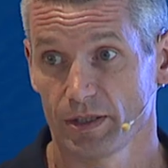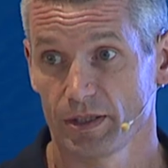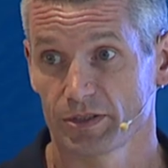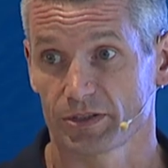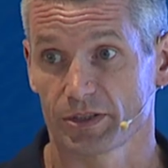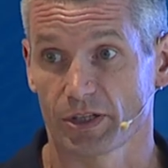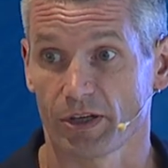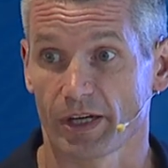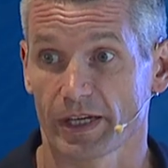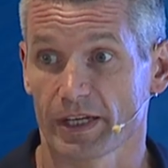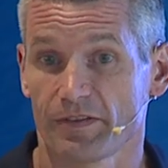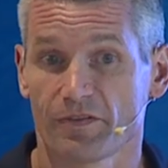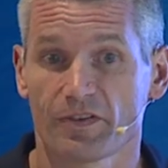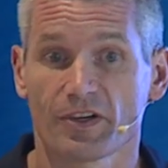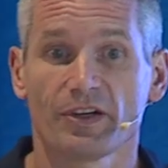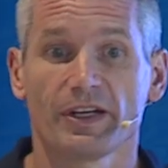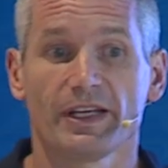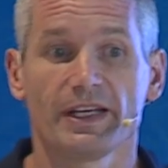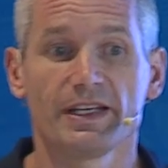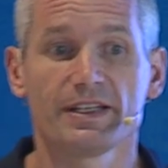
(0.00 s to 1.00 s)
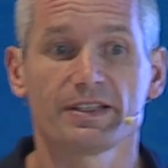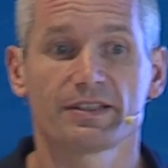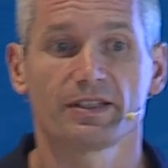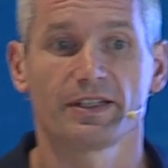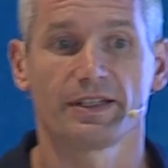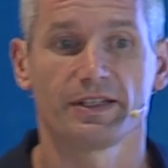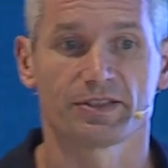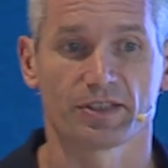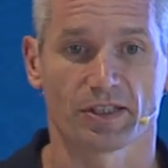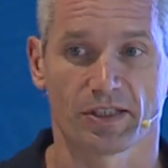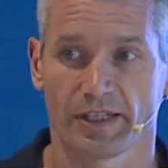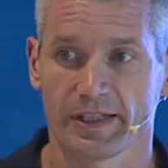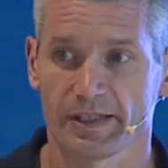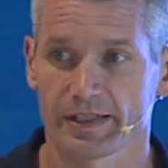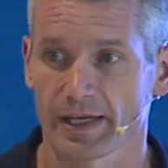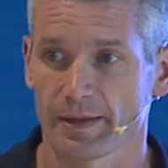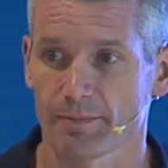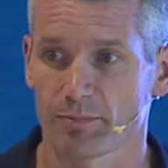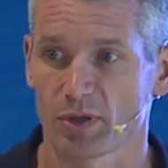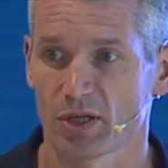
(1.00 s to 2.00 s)
So I can very easily delete
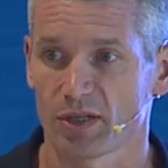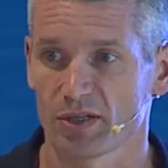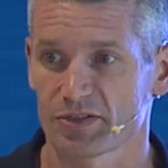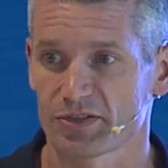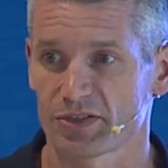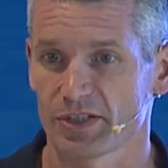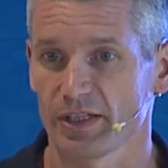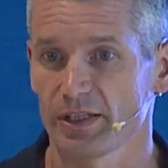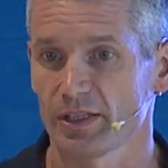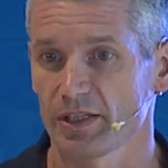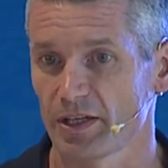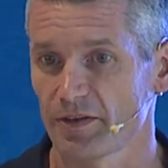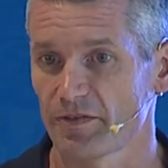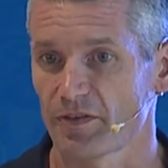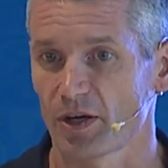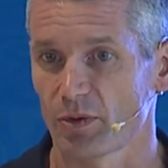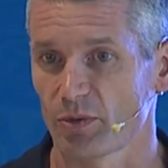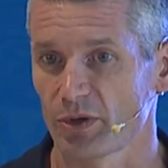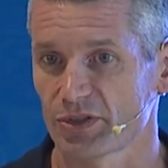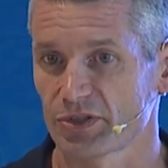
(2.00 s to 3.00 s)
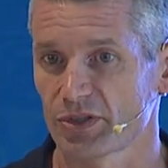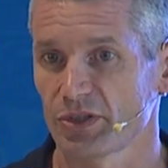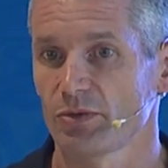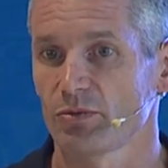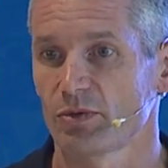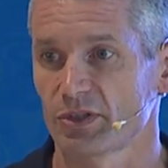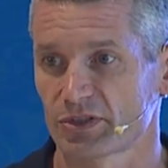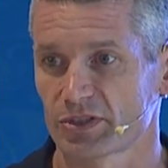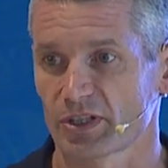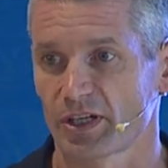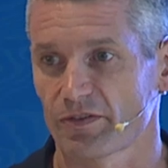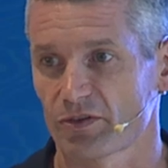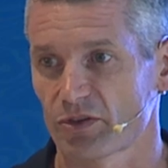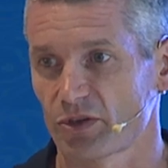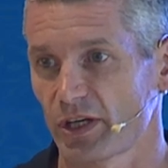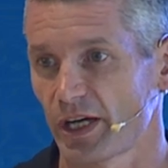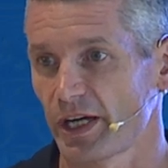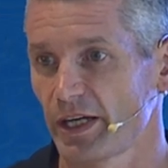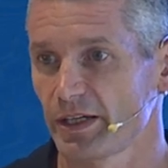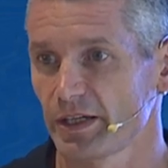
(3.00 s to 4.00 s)
that policy if I want to, once I've
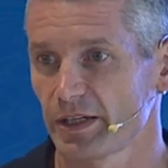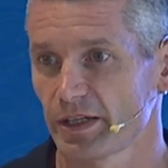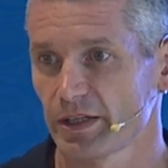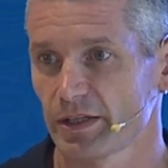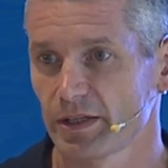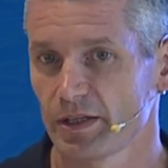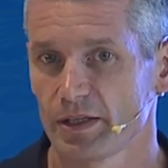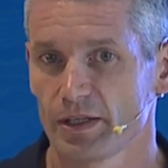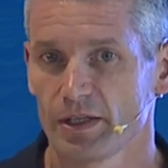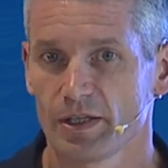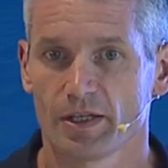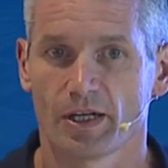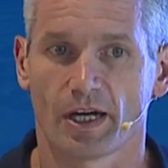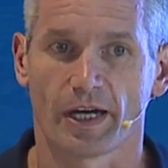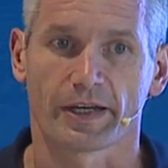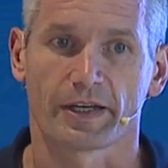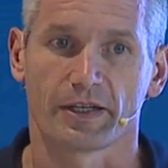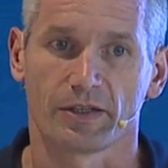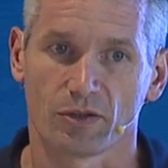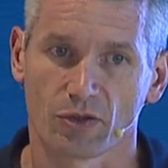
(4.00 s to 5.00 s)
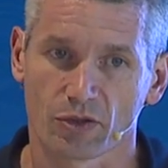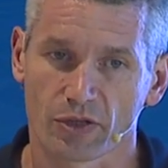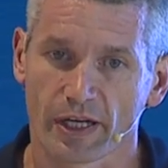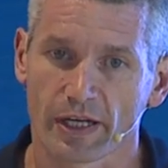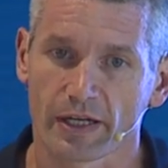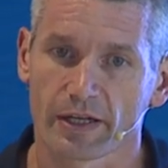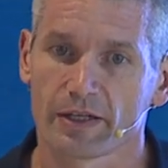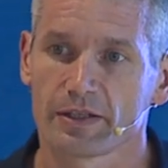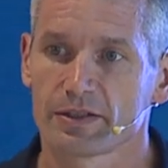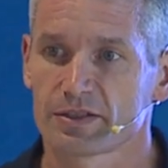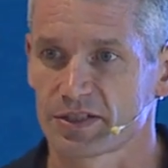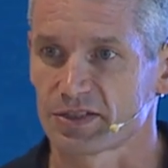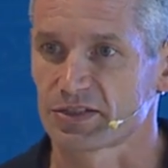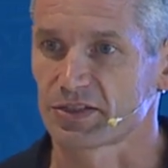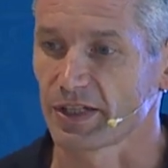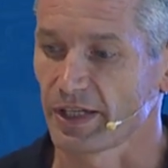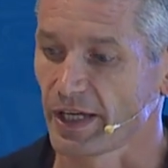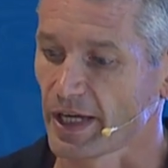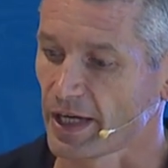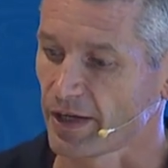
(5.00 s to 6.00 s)
created it. I can look at it to
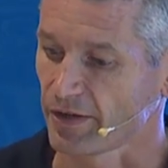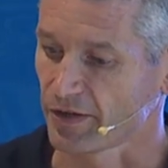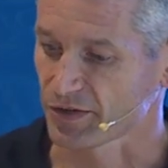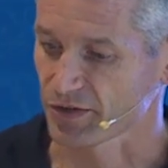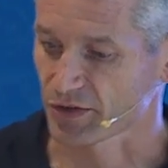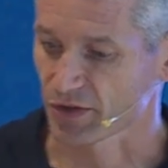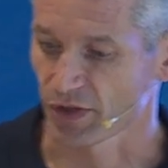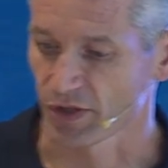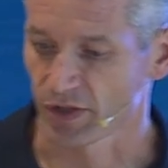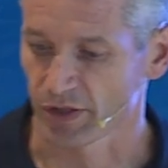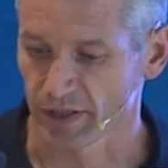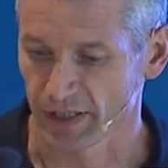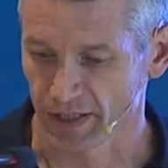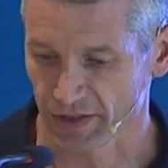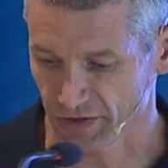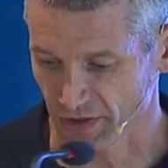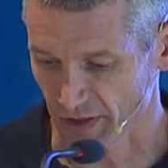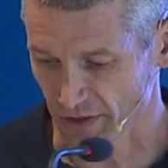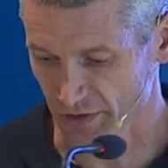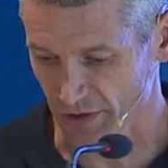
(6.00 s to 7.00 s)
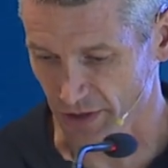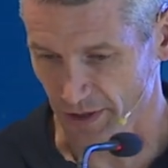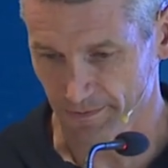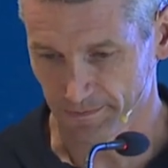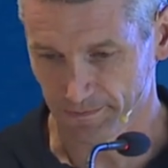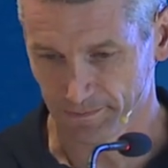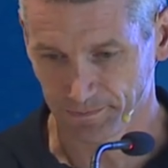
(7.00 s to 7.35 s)
see how it's gone, etc.